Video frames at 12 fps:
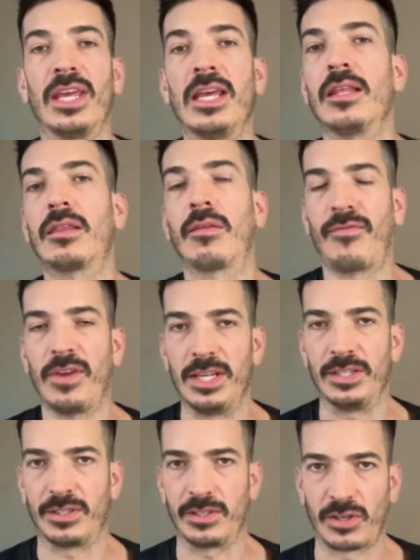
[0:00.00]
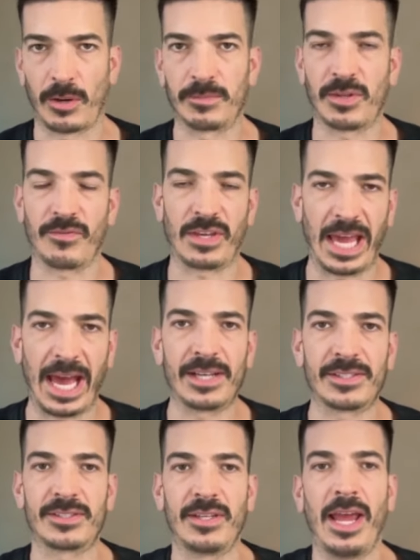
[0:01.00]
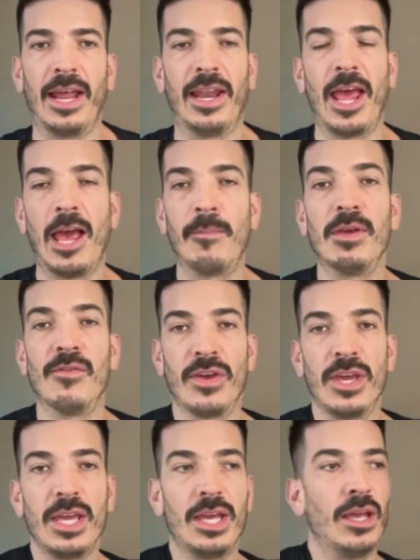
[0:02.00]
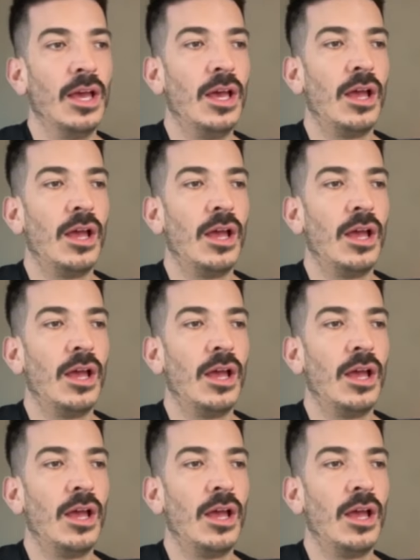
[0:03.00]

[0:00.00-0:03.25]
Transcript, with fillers: ETH fees in terms of gas and MEV